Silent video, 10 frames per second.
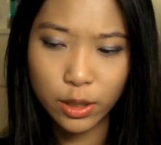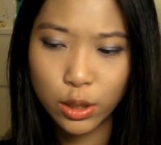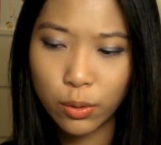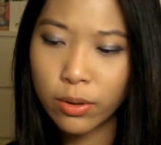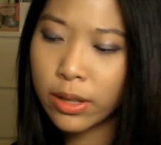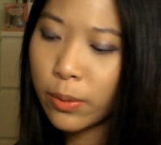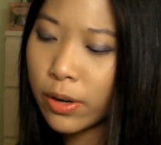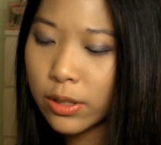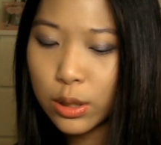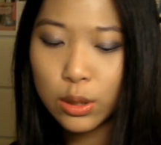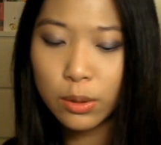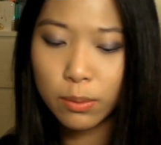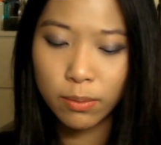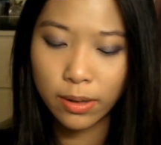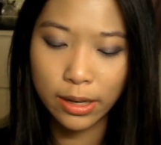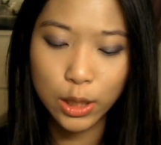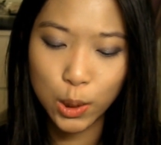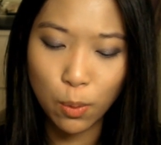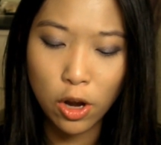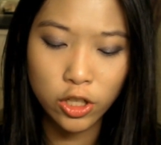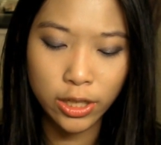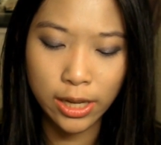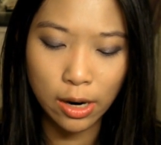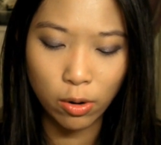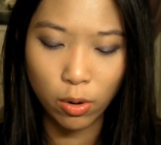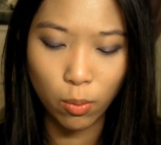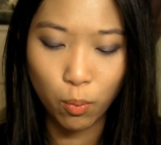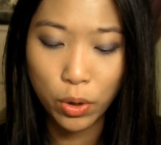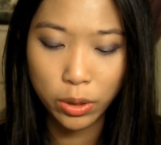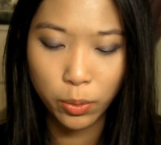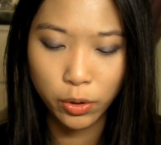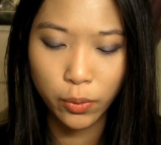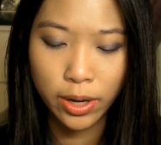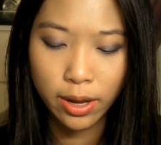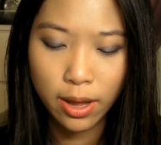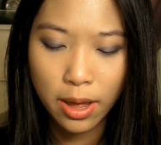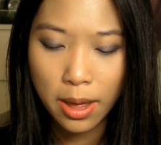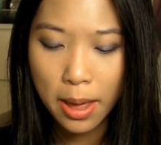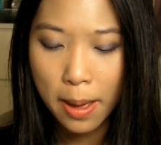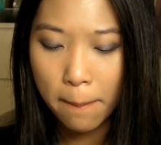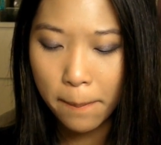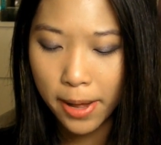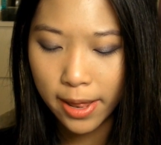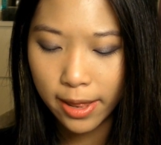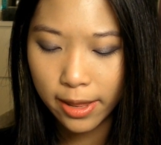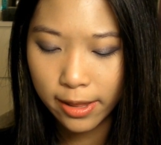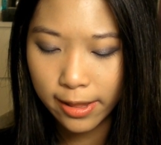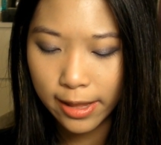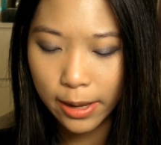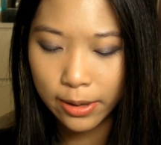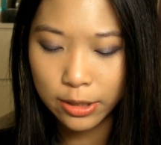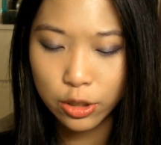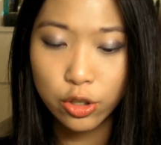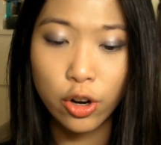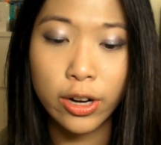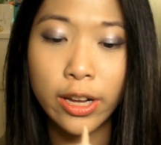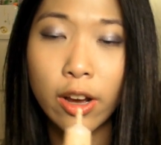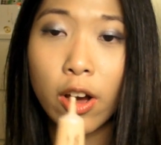So they were swatching it. I don't know what they were doing, but it's dirty